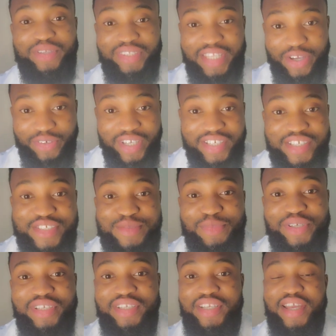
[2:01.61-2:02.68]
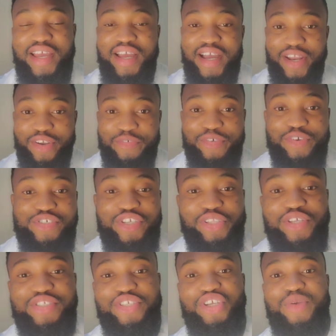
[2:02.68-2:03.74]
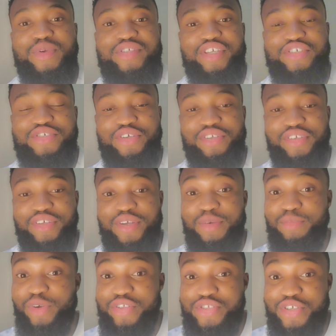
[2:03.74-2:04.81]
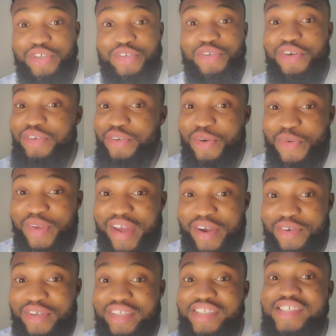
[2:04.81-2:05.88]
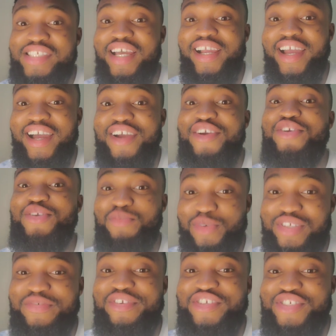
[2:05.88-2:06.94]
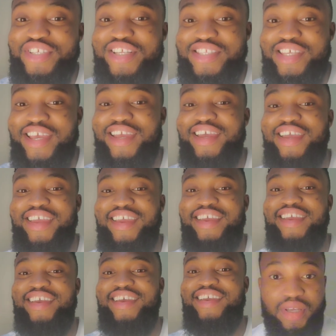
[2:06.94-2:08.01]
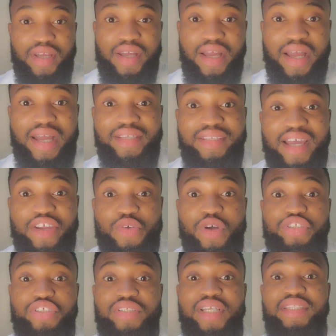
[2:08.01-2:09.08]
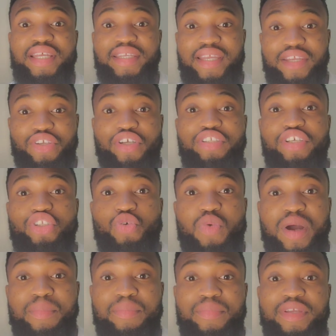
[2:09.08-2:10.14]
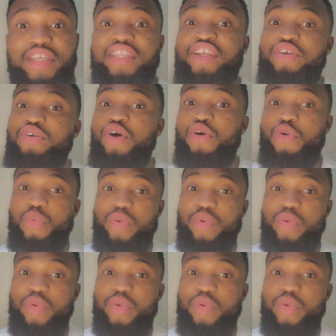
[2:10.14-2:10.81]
Because if not to say one calling family members, hey, bro, sis, the family members go break lemon head. When I know what they happened in the past.